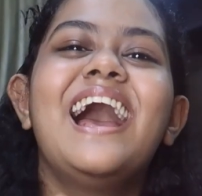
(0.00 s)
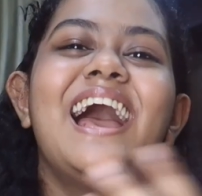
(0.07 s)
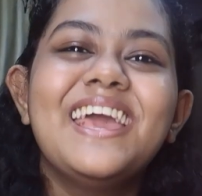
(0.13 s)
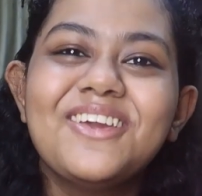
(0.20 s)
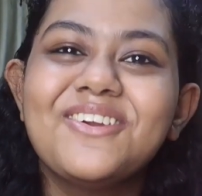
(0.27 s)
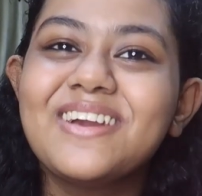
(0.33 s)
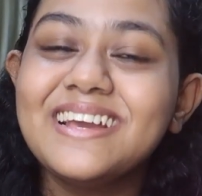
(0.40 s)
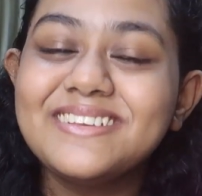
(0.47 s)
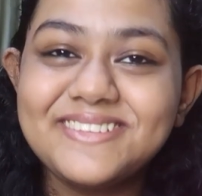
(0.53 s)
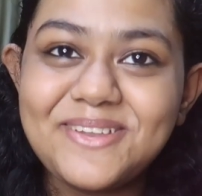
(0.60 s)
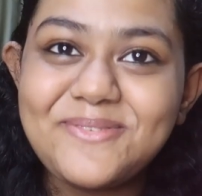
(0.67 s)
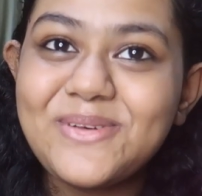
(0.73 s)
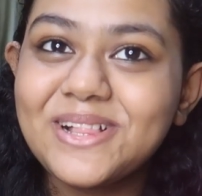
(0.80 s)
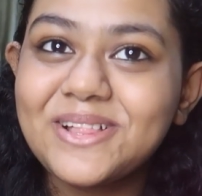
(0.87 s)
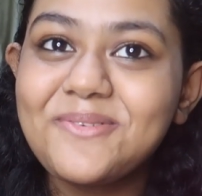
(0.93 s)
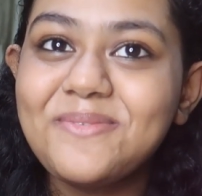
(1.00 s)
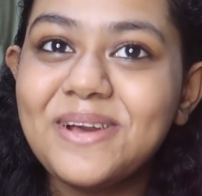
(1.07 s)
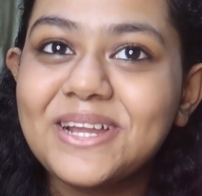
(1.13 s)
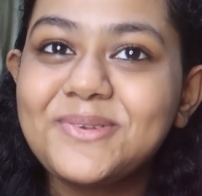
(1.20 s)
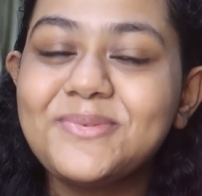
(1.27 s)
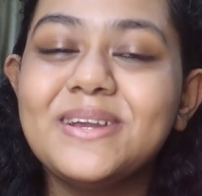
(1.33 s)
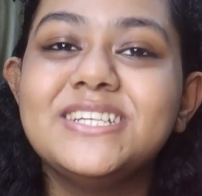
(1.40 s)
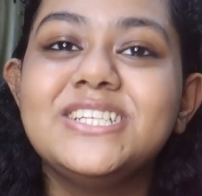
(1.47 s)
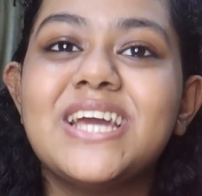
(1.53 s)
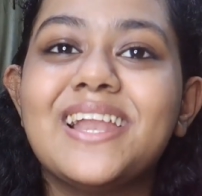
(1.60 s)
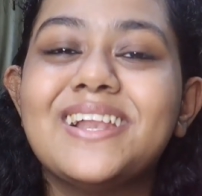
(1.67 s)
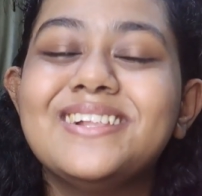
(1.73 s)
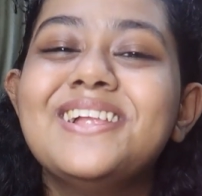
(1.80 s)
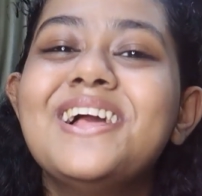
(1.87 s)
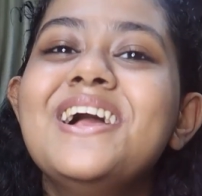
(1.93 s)
Hi you guys and welcome back to my
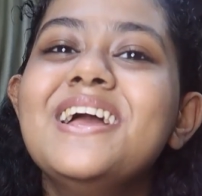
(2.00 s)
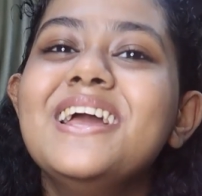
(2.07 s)
channel.